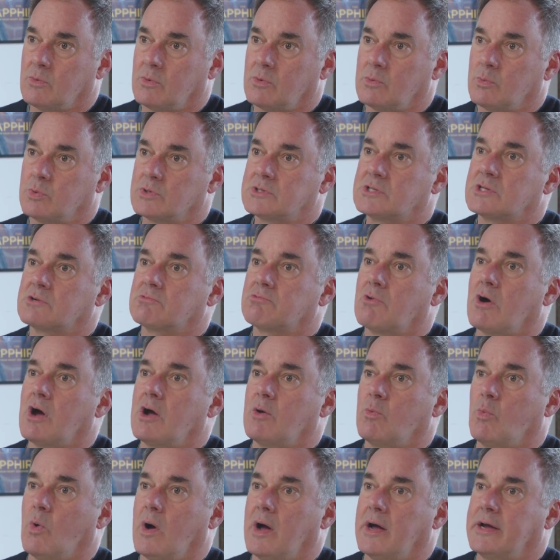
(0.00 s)
was the
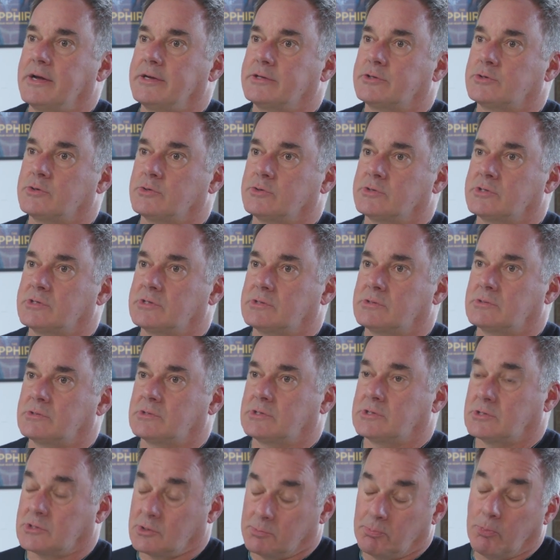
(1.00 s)
right way to
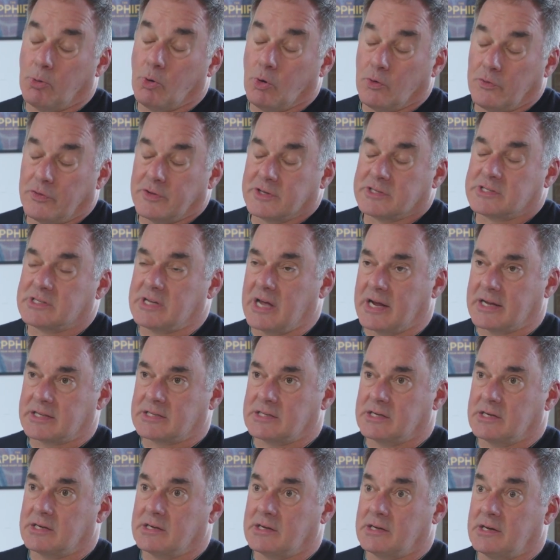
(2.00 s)
support the
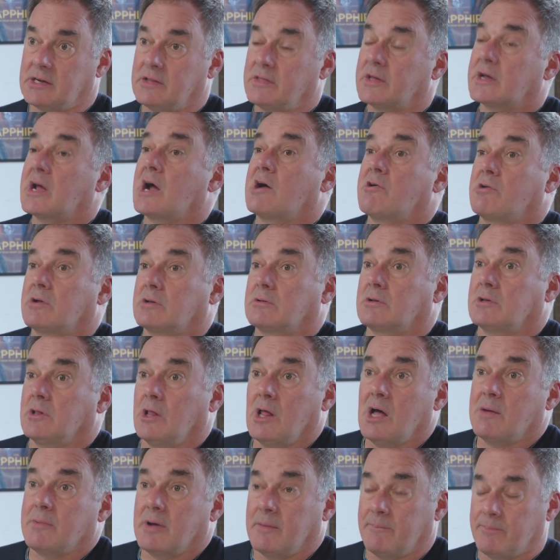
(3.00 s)
sector in the current
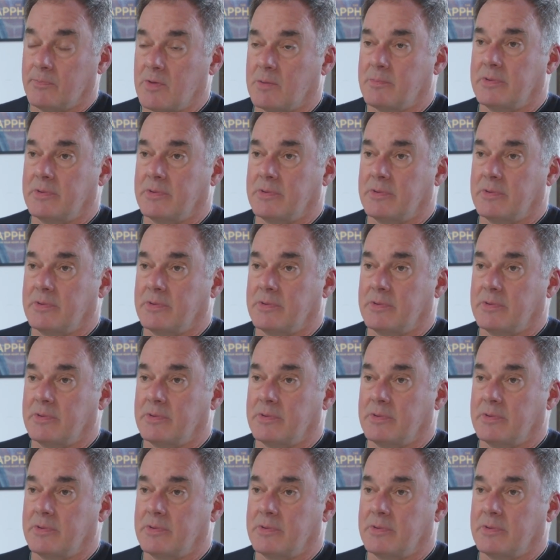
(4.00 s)
climate. I